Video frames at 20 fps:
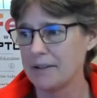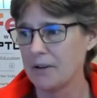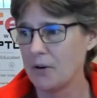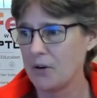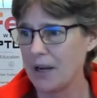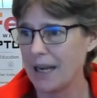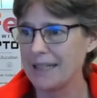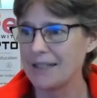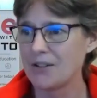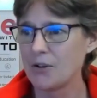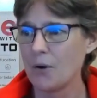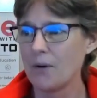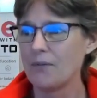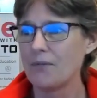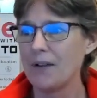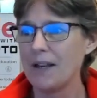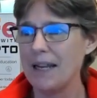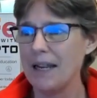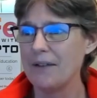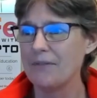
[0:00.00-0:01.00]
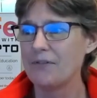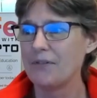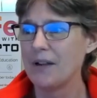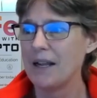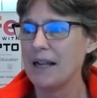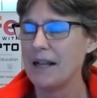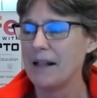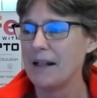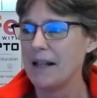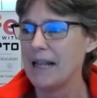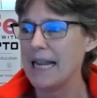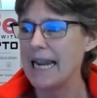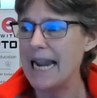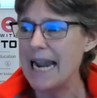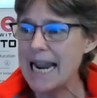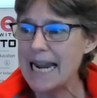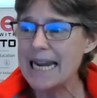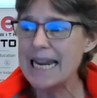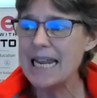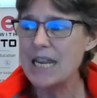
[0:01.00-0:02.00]
Okay, so if
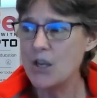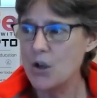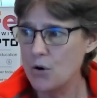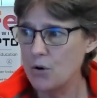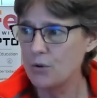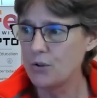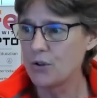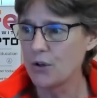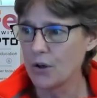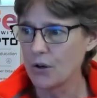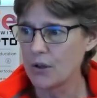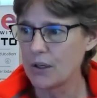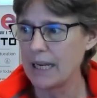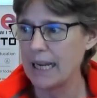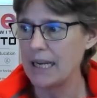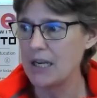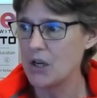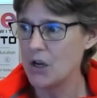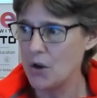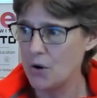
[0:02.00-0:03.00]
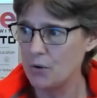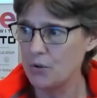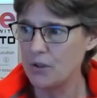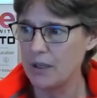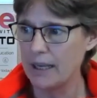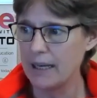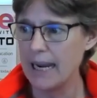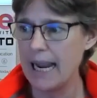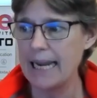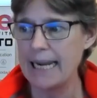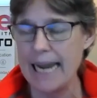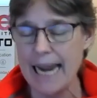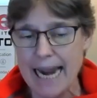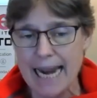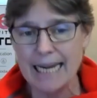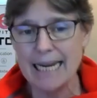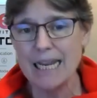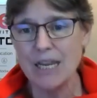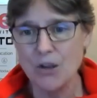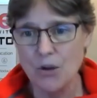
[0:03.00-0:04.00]
any user can use it and
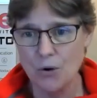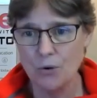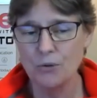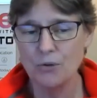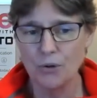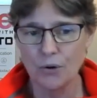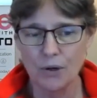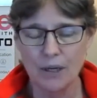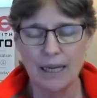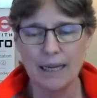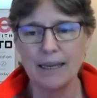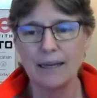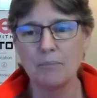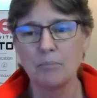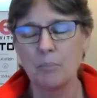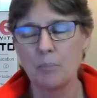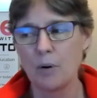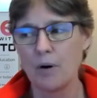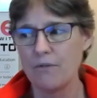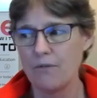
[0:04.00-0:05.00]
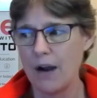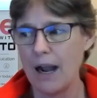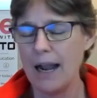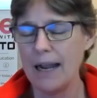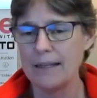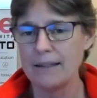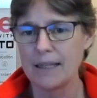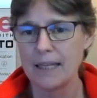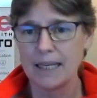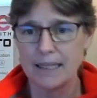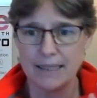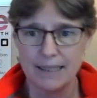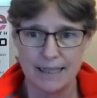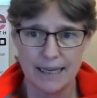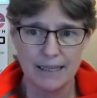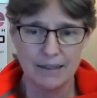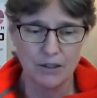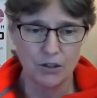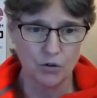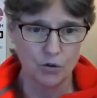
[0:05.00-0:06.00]
any user can provide
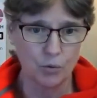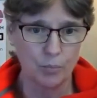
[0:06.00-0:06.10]
consensus or